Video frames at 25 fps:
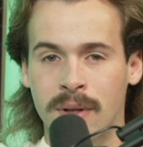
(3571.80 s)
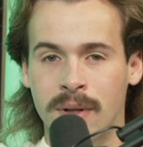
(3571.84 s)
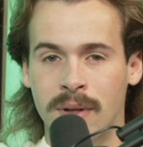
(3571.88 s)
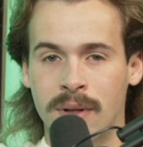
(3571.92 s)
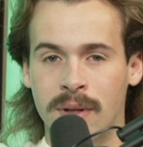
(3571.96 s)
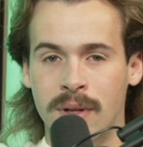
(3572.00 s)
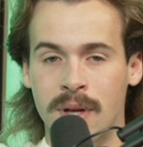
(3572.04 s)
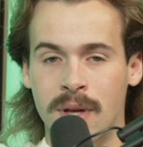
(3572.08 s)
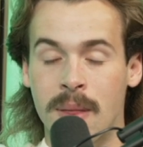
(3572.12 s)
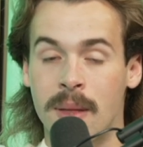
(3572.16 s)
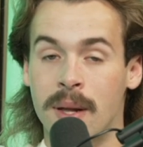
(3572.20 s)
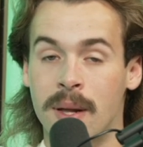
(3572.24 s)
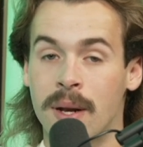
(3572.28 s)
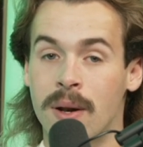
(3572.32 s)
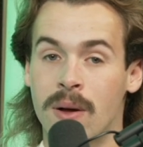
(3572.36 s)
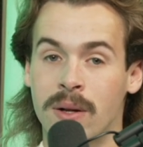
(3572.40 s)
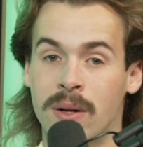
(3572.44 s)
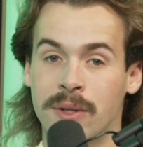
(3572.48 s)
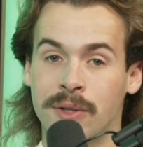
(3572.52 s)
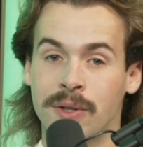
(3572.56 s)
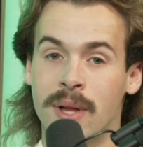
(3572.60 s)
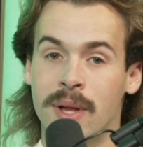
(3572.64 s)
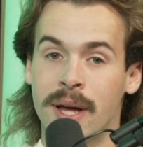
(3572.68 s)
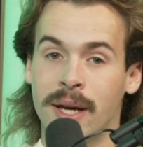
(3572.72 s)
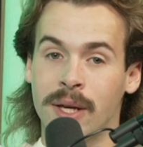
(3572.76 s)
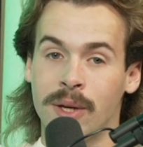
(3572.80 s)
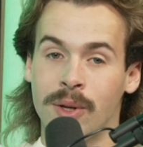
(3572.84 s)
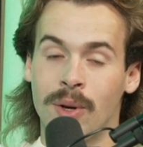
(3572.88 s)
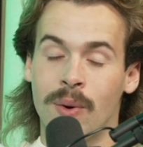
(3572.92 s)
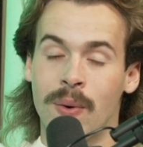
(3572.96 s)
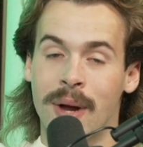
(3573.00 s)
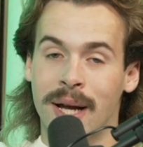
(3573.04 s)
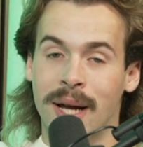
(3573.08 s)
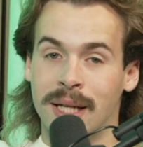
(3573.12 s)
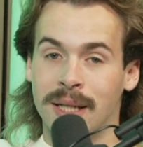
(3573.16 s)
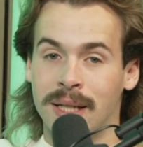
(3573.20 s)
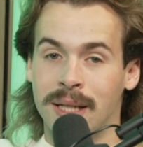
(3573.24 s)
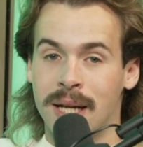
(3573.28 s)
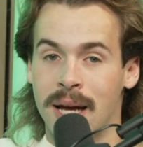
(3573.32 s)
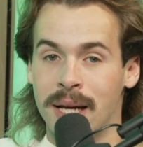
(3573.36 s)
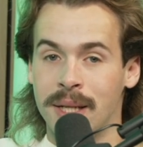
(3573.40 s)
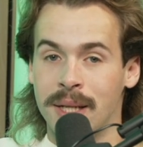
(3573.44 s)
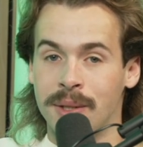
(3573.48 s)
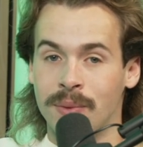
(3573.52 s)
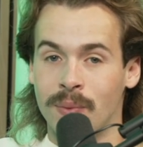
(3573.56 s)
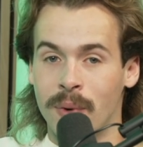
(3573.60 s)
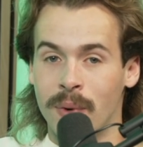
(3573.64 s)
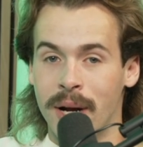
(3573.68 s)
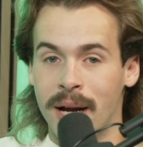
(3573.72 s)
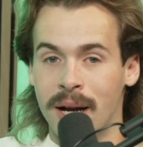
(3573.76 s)
And then I'd also like you to
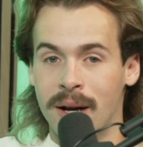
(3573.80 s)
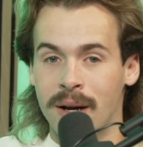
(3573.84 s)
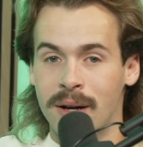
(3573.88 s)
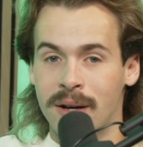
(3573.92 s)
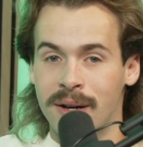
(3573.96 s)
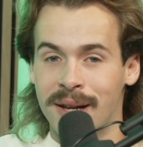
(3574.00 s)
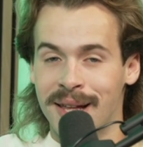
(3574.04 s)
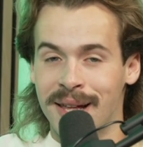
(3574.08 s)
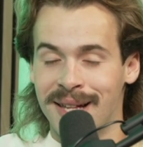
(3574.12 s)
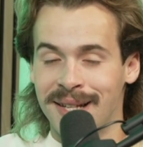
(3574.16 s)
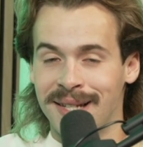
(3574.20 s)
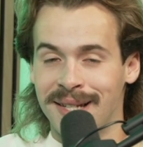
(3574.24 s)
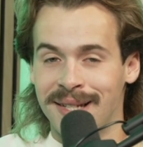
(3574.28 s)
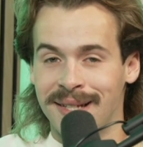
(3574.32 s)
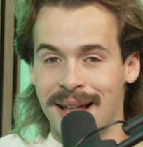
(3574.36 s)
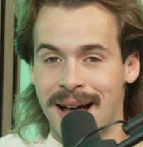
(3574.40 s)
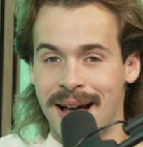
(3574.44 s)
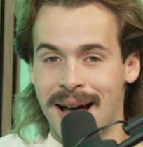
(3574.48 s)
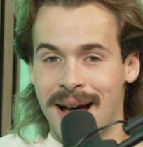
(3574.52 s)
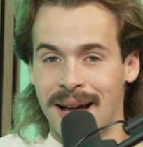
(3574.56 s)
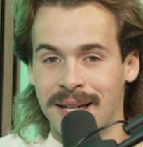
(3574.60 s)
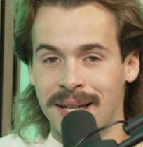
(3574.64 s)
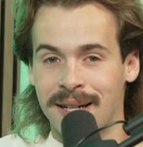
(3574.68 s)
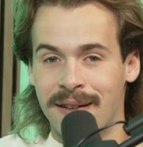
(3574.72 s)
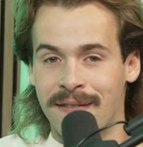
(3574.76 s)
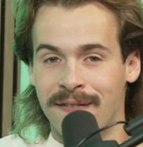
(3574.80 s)
recognize, where is that